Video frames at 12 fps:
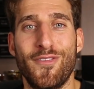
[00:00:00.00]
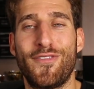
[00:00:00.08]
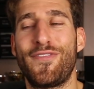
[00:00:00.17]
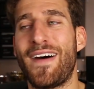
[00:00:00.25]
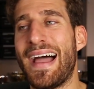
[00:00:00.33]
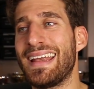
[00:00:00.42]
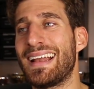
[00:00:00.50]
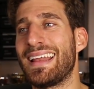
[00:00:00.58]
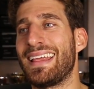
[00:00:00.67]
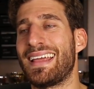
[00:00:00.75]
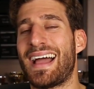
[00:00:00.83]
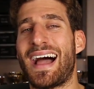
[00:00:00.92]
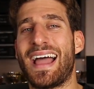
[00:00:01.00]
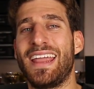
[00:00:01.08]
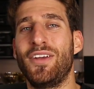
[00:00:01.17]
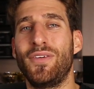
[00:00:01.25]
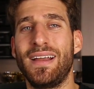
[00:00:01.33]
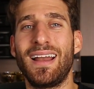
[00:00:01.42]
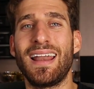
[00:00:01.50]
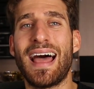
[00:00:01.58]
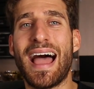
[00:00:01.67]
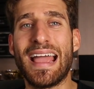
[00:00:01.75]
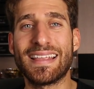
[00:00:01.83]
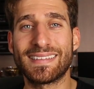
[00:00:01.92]
Finally, I
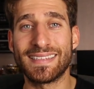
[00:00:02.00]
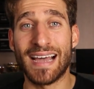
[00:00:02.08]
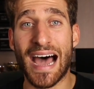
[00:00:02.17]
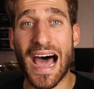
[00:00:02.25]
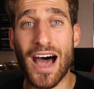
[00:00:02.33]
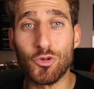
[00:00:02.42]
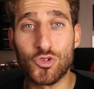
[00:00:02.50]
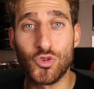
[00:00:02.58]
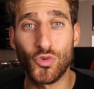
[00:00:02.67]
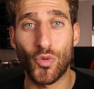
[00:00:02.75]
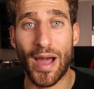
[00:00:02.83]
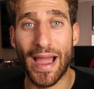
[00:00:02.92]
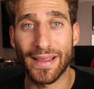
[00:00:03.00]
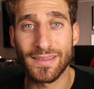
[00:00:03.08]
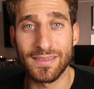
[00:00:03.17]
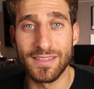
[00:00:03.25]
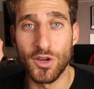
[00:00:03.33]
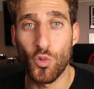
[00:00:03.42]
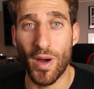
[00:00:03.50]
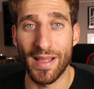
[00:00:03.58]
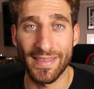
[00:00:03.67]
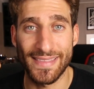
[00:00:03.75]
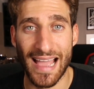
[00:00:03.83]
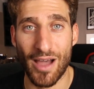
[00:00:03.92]
realized how to ride the
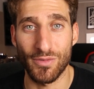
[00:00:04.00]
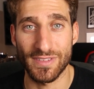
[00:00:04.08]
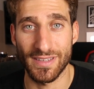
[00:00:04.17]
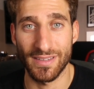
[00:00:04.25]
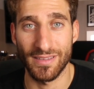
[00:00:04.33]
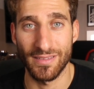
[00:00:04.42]
1000.